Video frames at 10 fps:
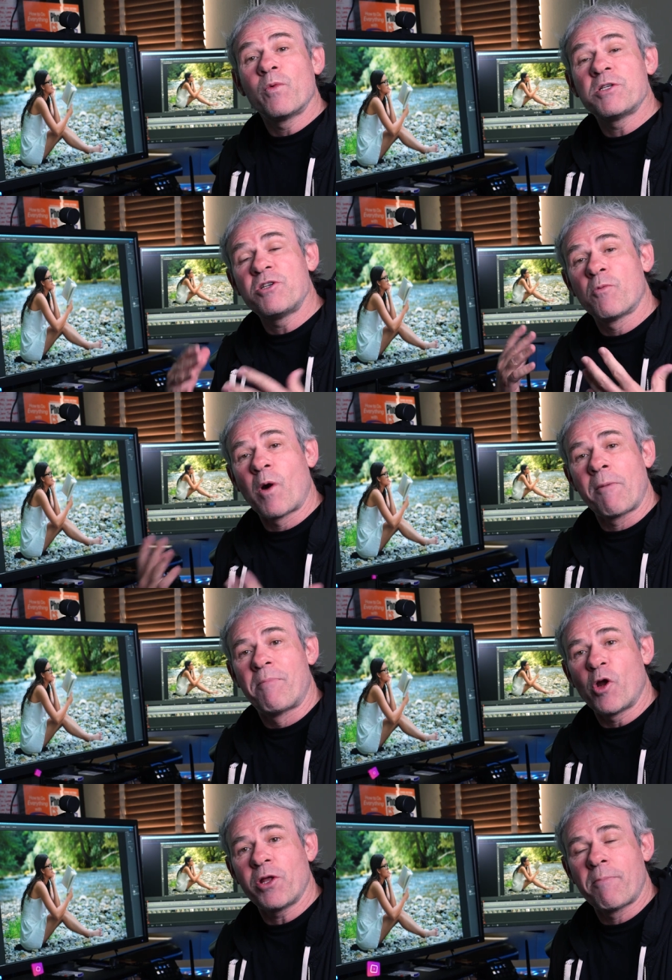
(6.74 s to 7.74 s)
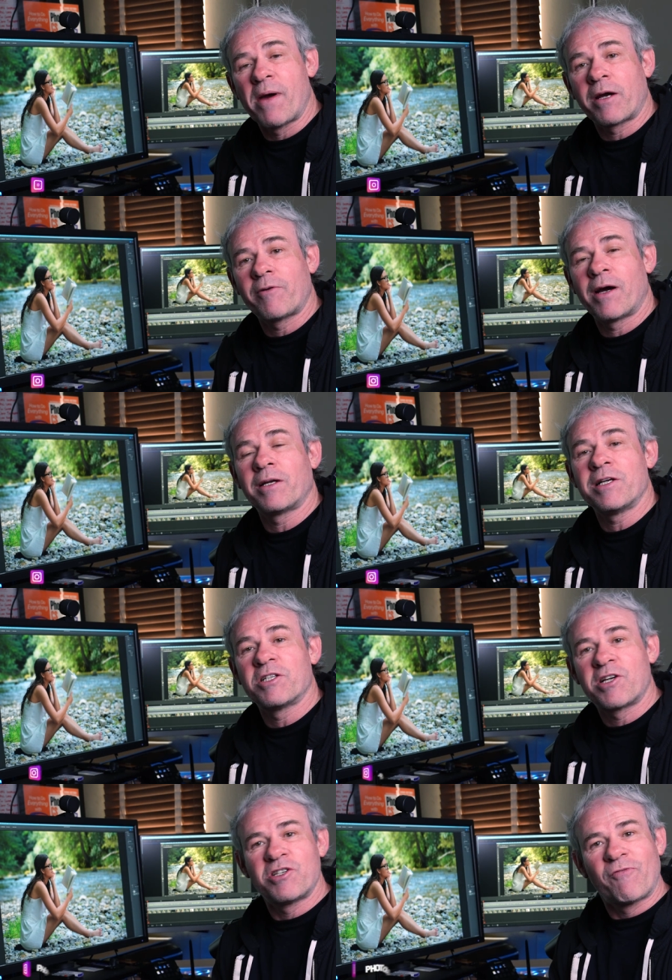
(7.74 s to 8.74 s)
reason you wanna blur the background is
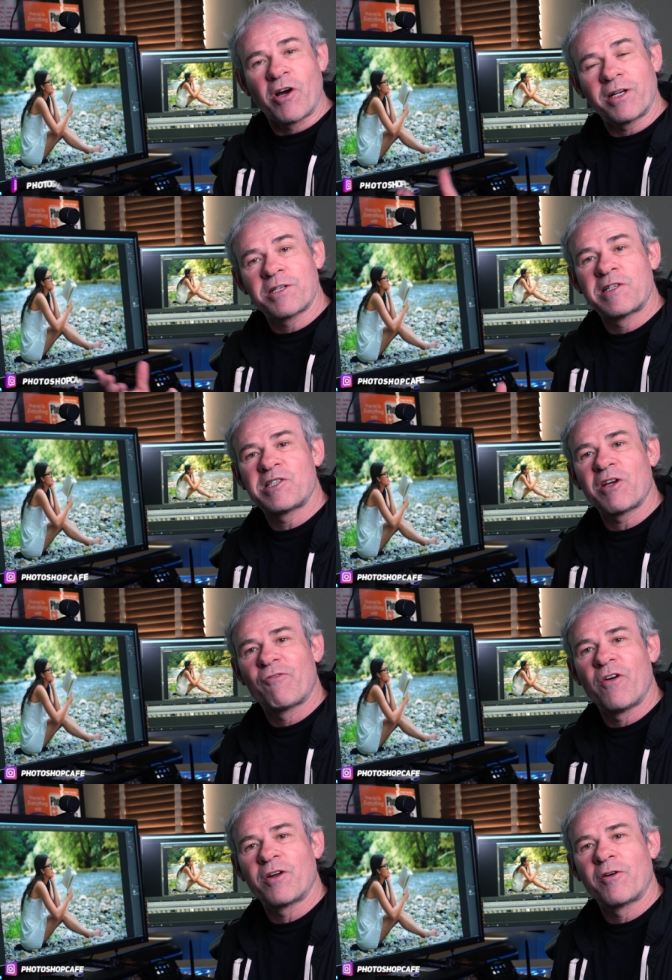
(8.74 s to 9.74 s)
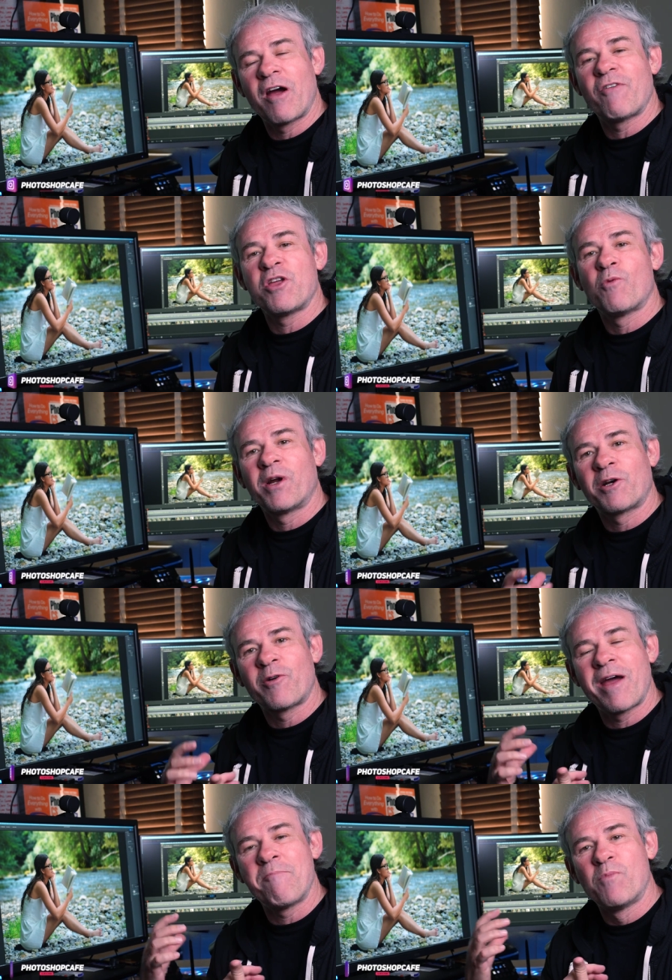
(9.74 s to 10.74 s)
because you've got an existing photograph and you wanna
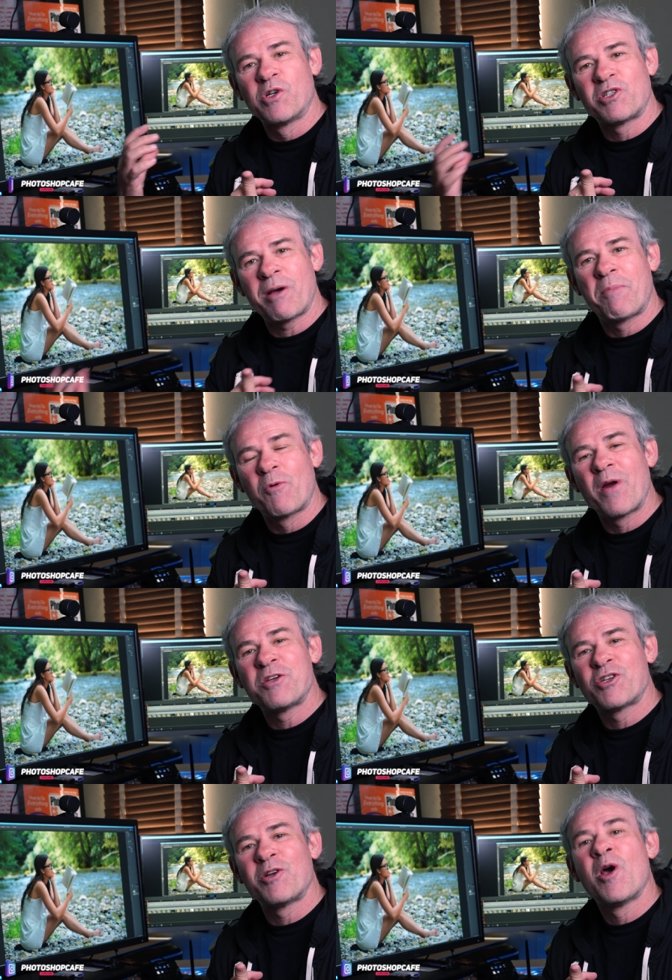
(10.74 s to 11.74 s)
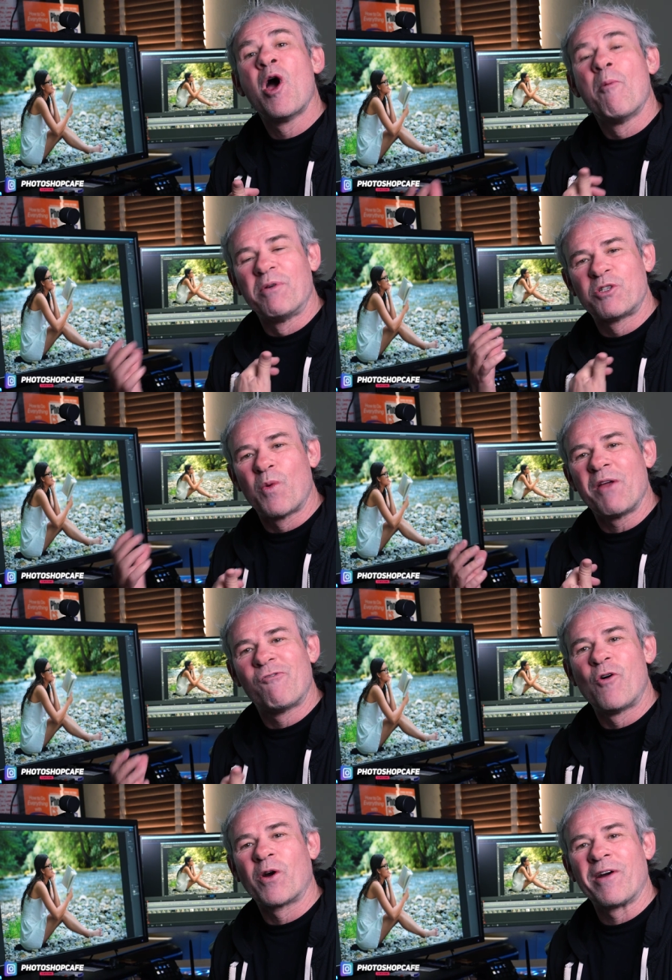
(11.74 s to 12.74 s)
create more separation between
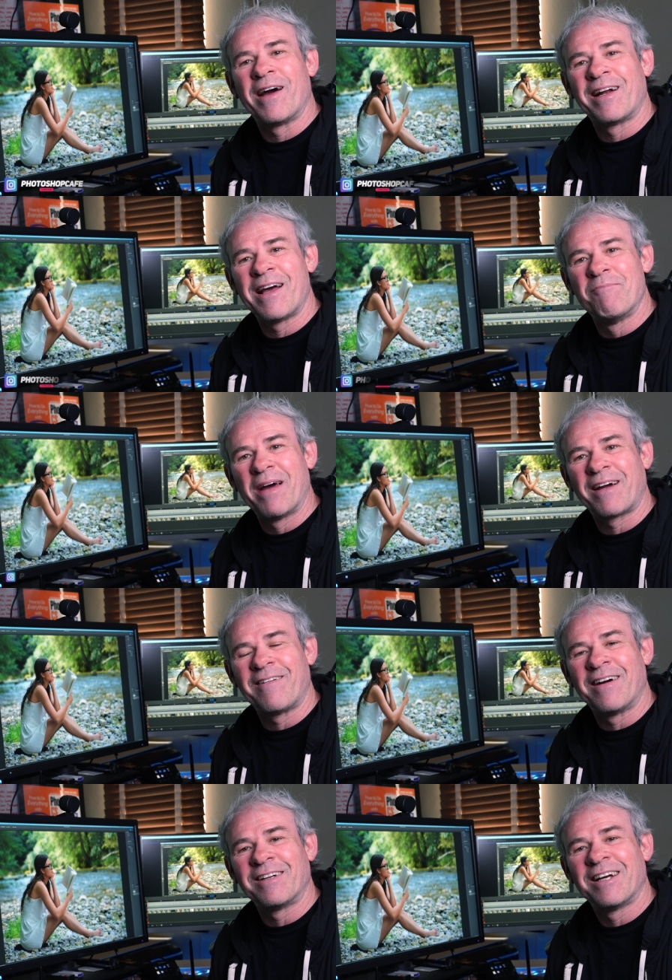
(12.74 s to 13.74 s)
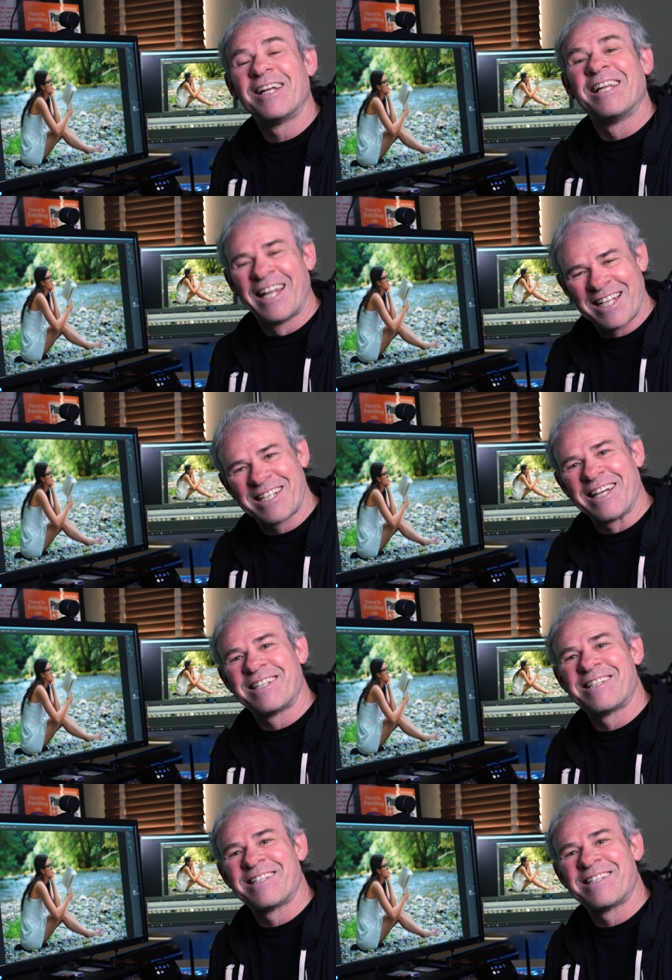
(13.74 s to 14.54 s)
foreground and background. Let's get